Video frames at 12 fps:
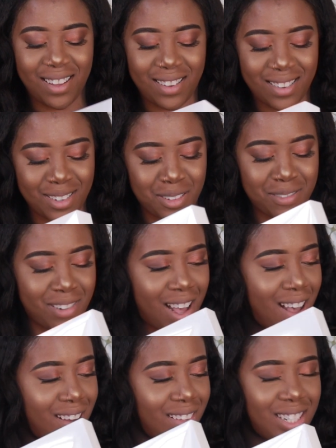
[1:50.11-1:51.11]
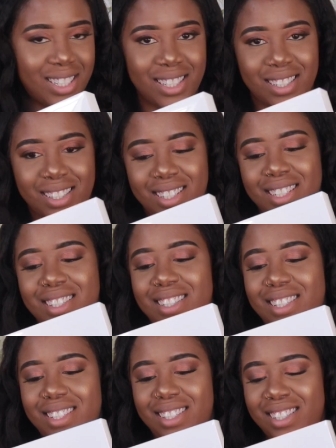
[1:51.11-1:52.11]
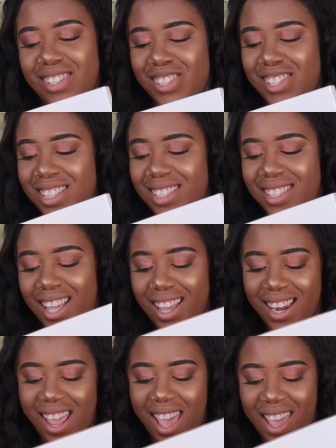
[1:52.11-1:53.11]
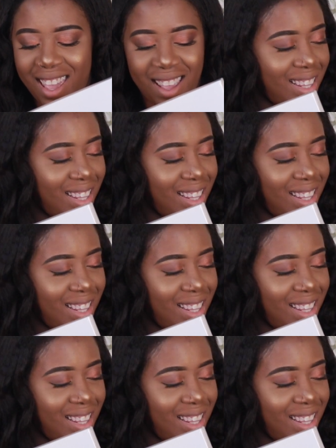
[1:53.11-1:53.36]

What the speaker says: Oh wow, this is just exciting.